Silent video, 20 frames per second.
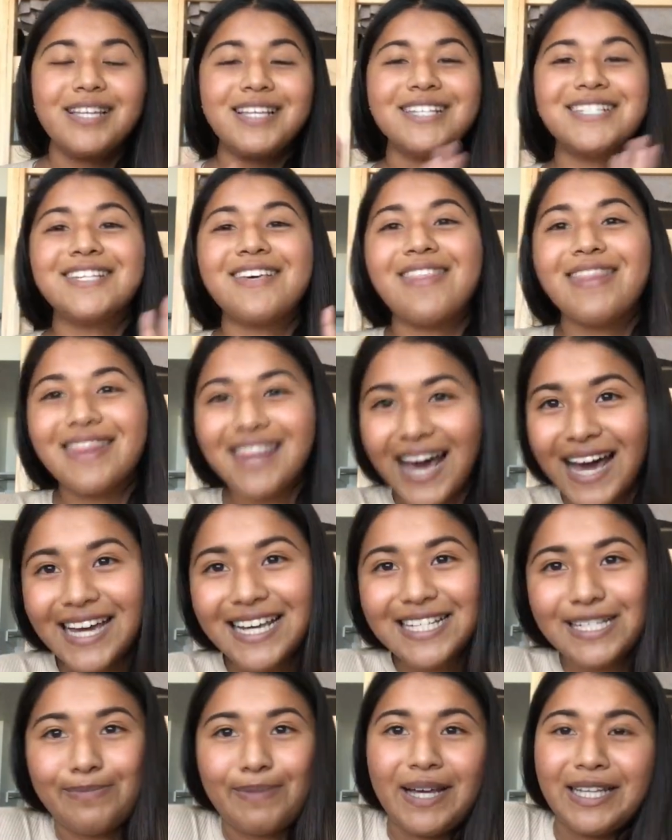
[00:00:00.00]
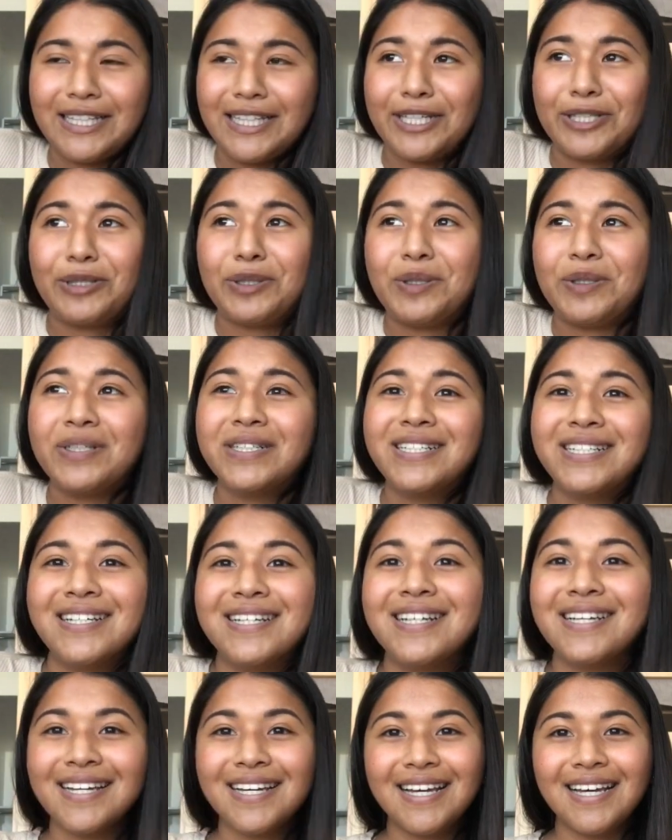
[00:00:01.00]
So that is my little
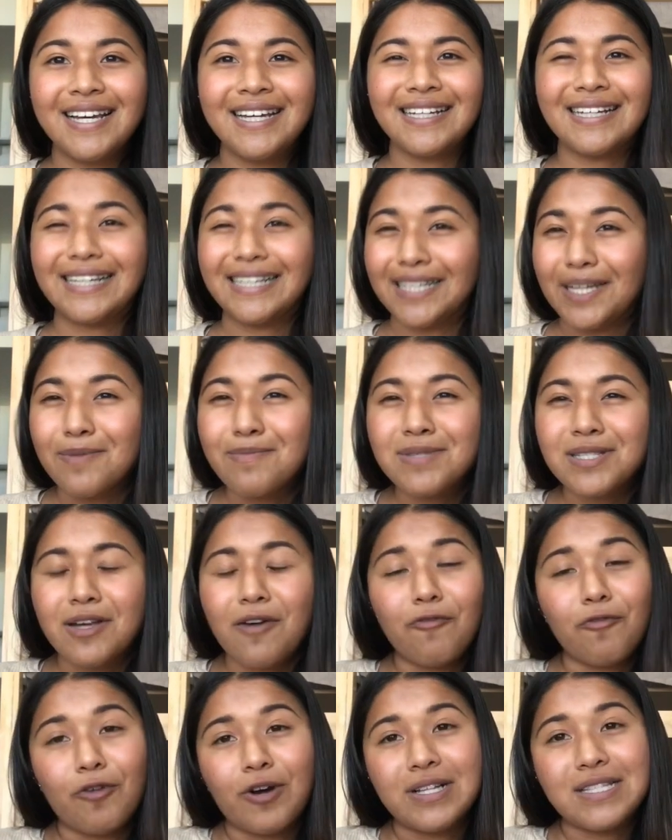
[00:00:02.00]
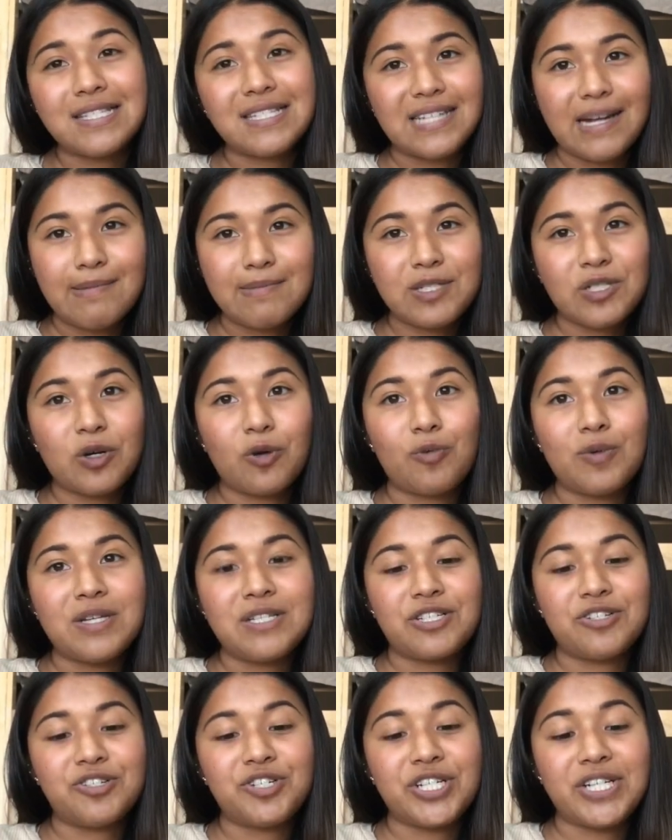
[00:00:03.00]
glimpse of what stem cell
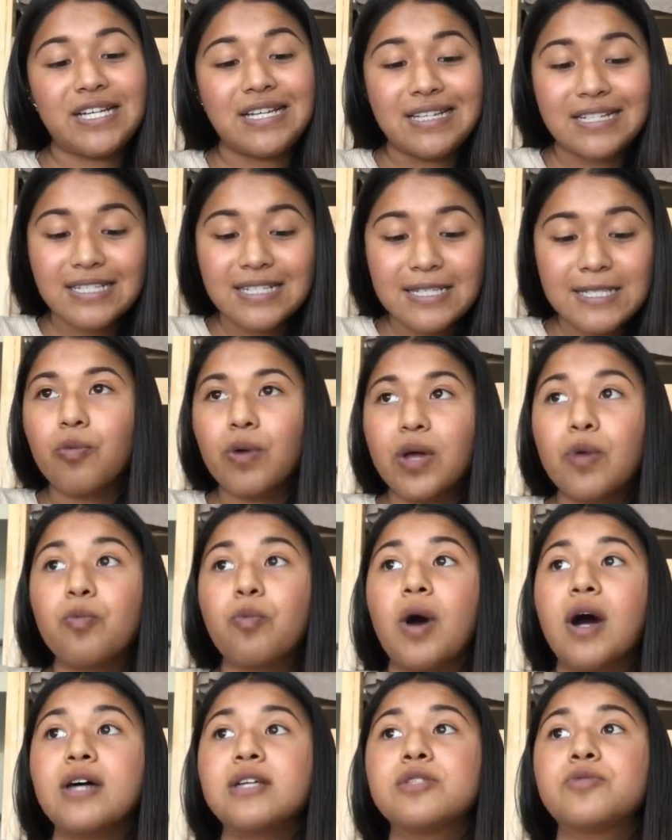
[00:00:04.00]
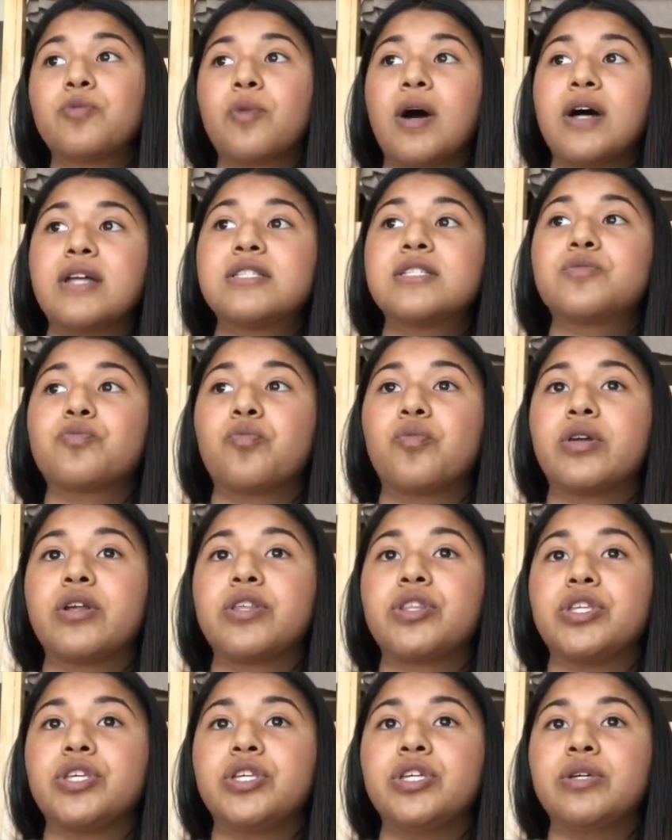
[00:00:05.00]
research is. It was once one
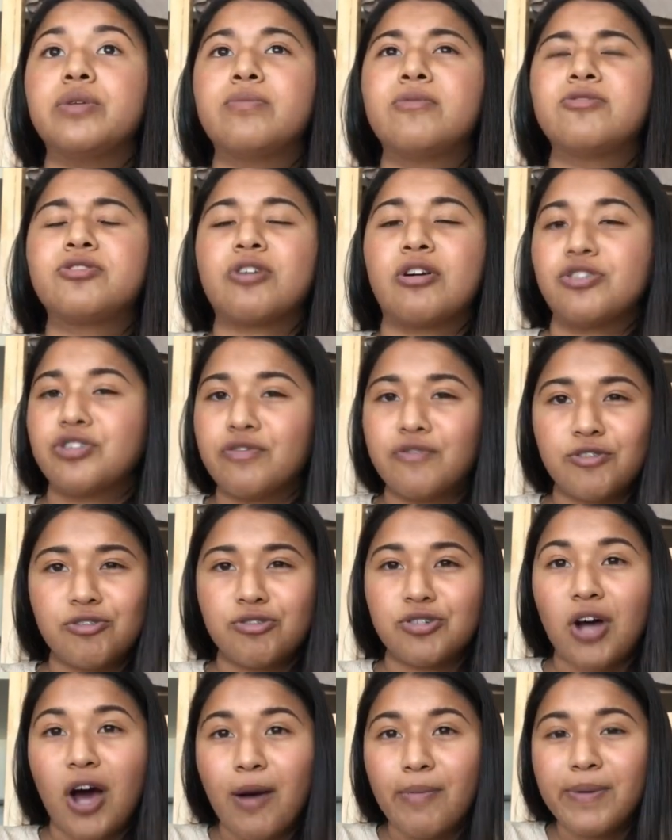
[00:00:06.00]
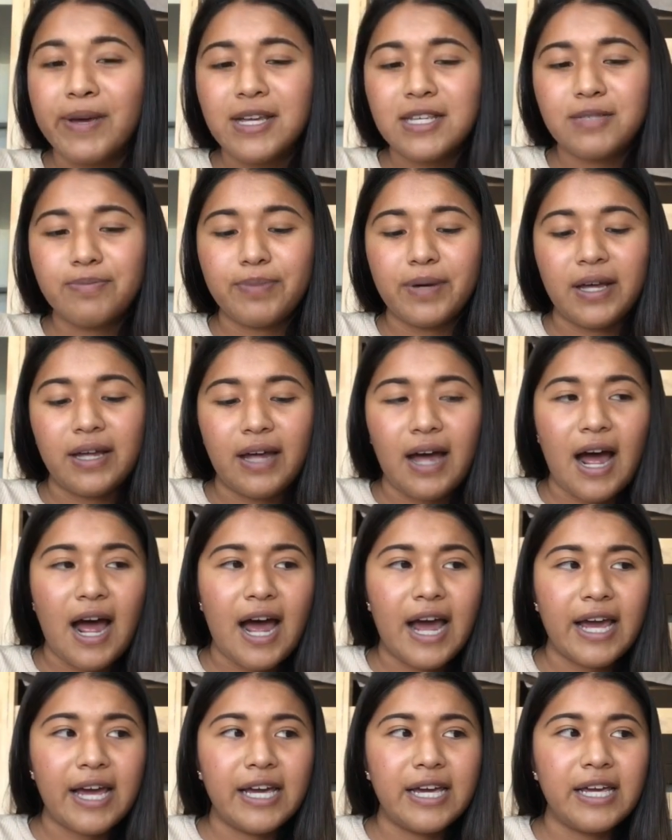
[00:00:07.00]
of the most controversial topics, but
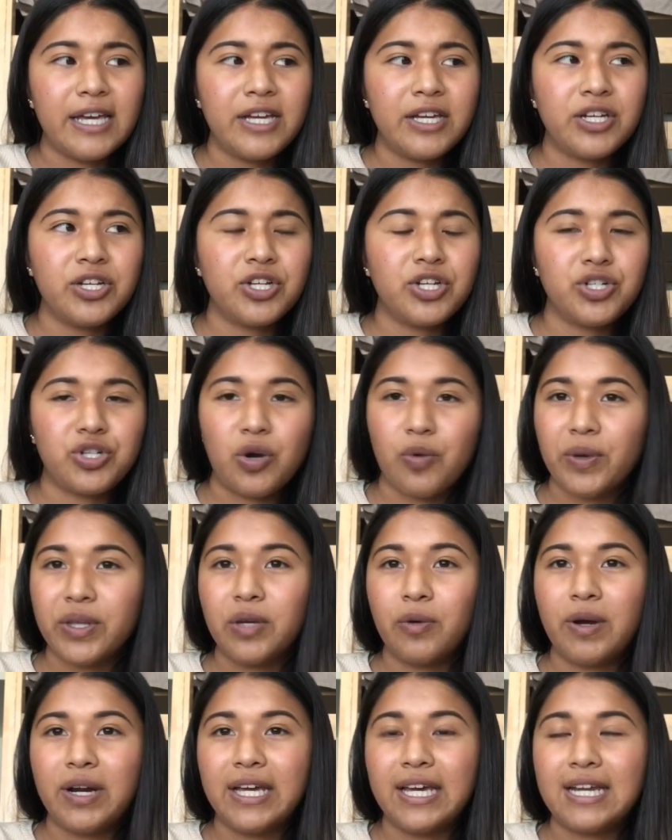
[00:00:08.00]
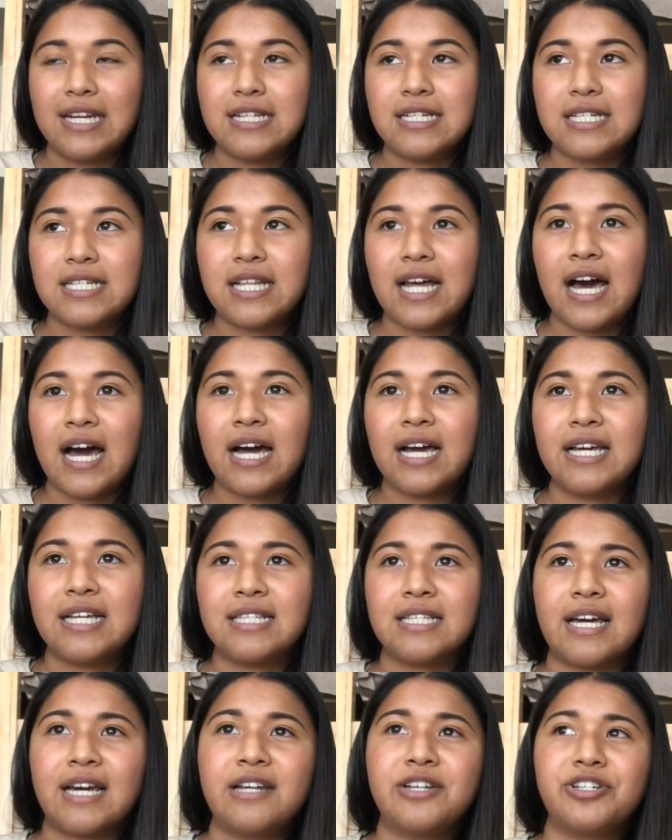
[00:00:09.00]
I don't really want to get into that.
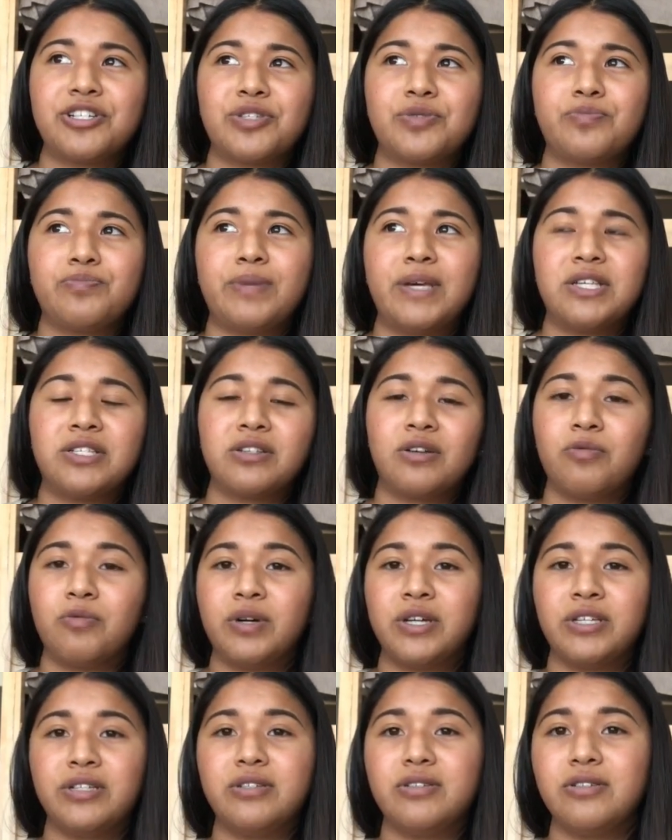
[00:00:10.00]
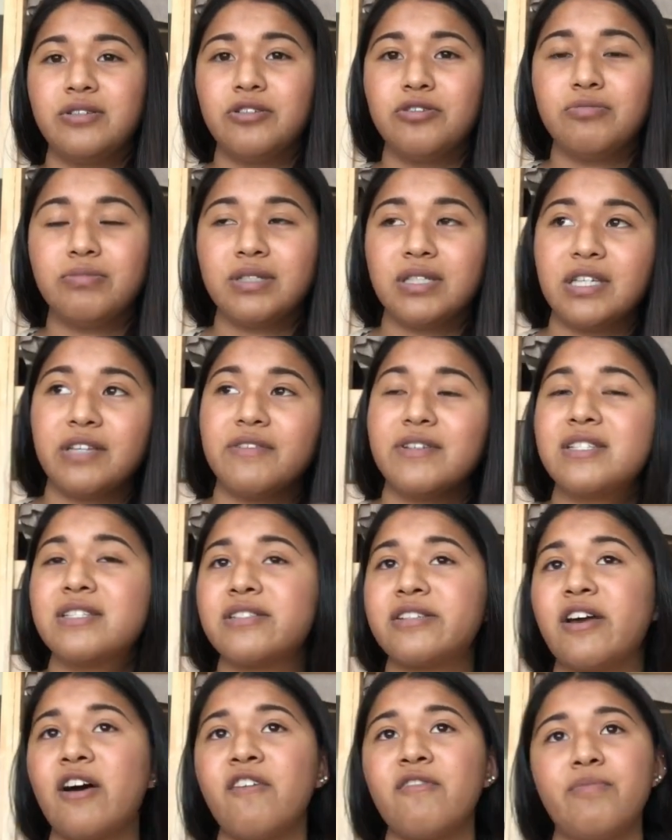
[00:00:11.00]
It's kind of just based on what you believe in
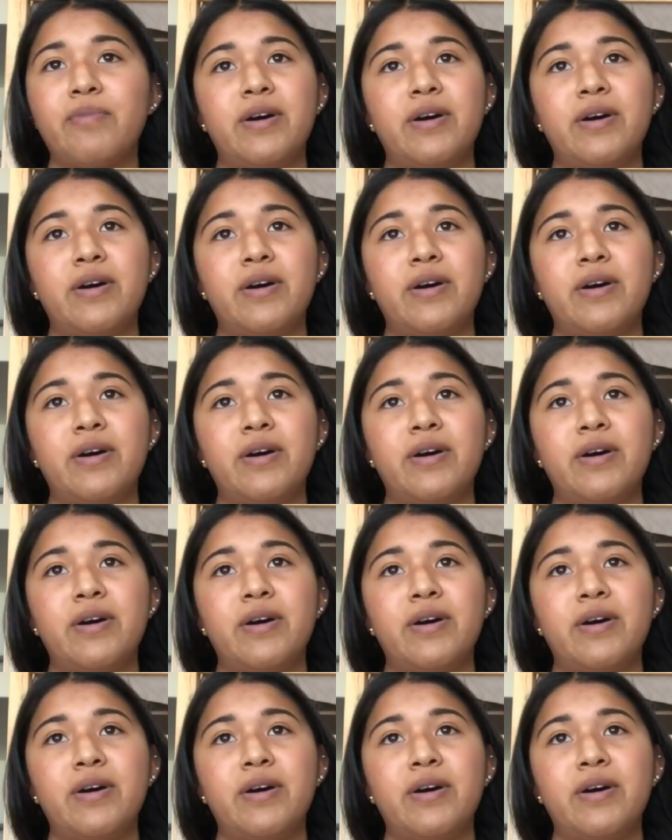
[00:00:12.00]
stuff.